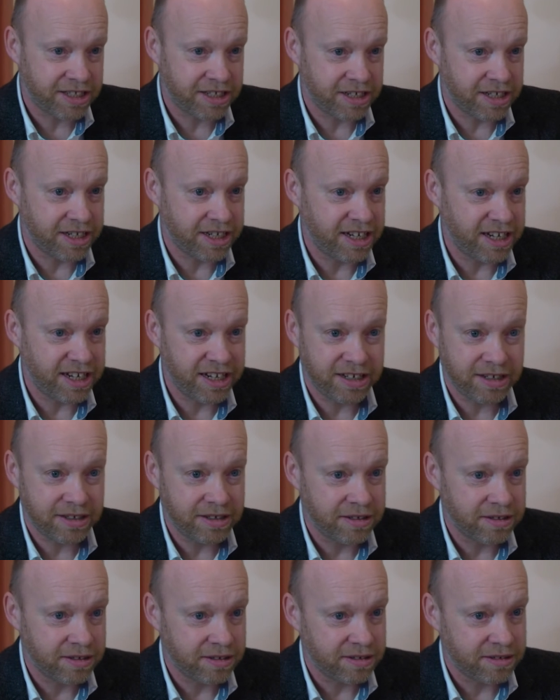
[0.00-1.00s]
actually
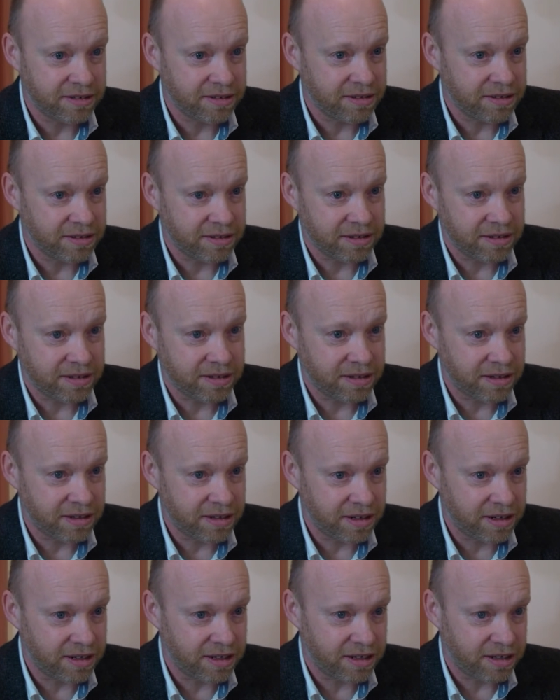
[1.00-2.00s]
in
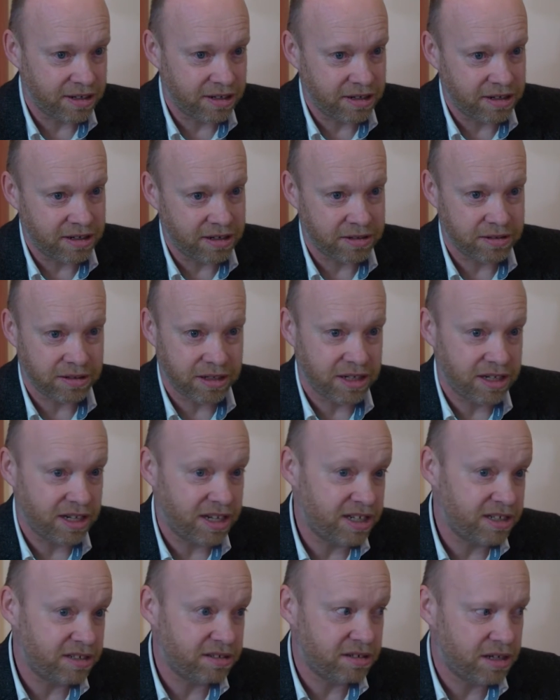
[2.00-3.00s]

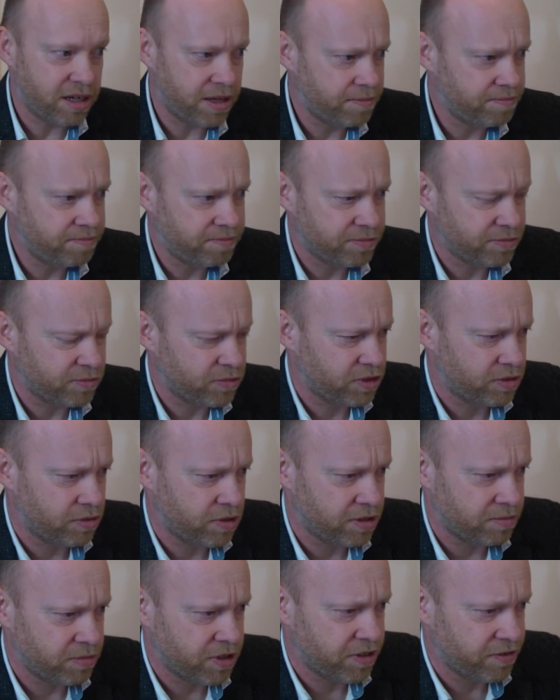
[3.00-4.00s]

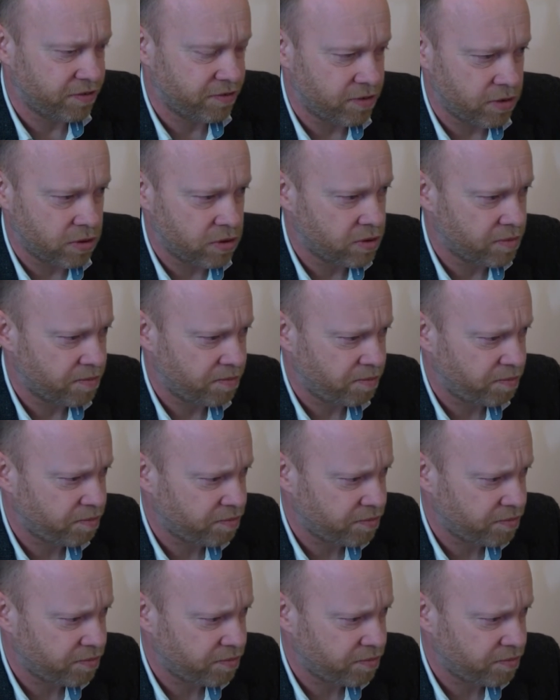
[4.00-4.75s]
what's the word I'm looking for?